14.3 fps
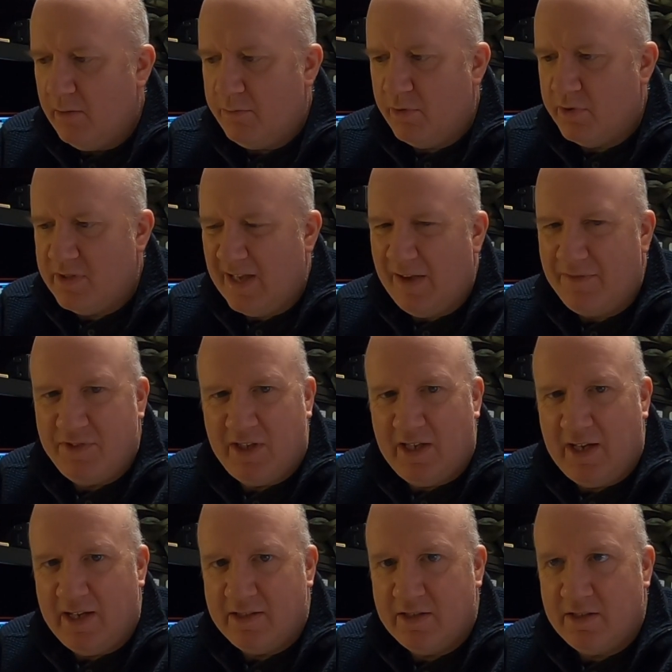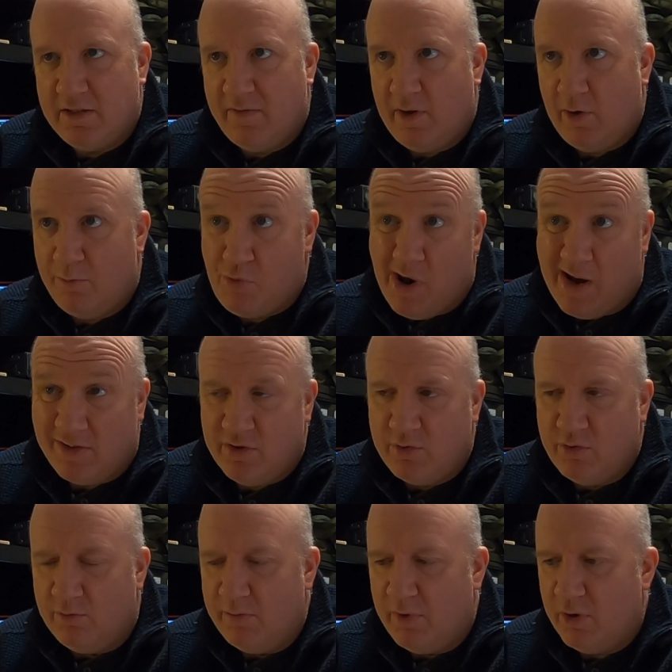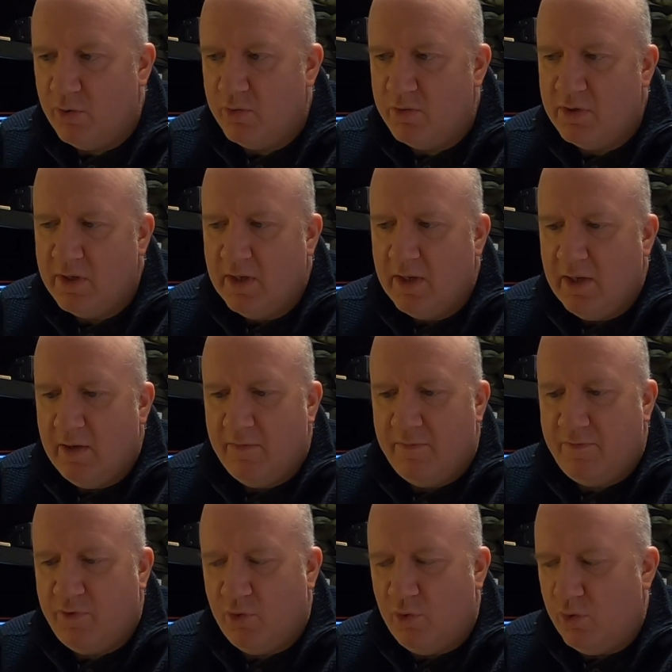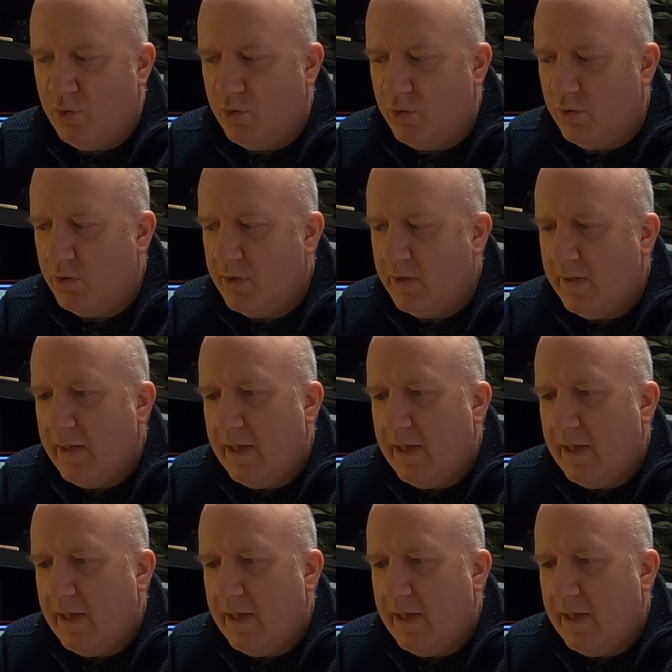but FT8 is a very practical mode for